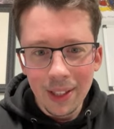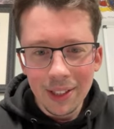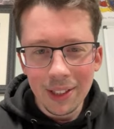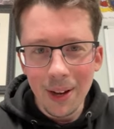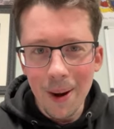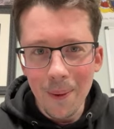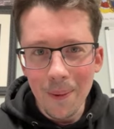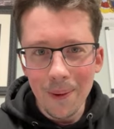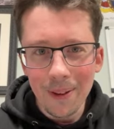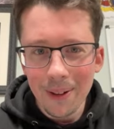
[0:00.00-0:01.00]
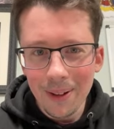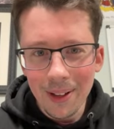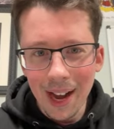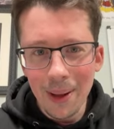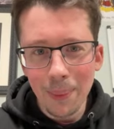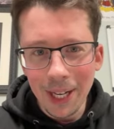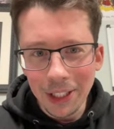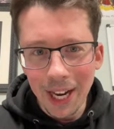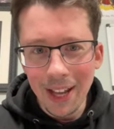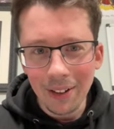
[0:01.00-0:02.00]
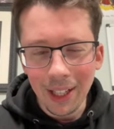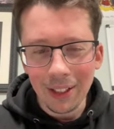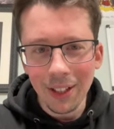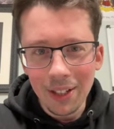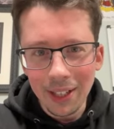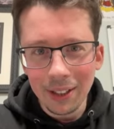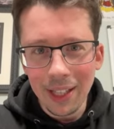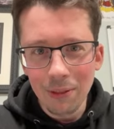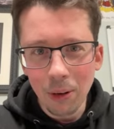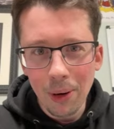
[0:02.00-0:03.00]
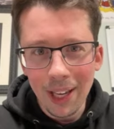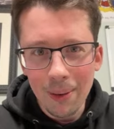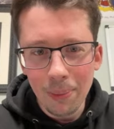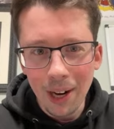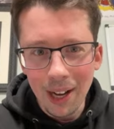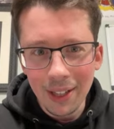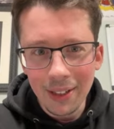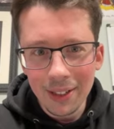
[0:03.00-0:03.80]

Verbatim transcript: So on my channel, like look at Leroy Ebron,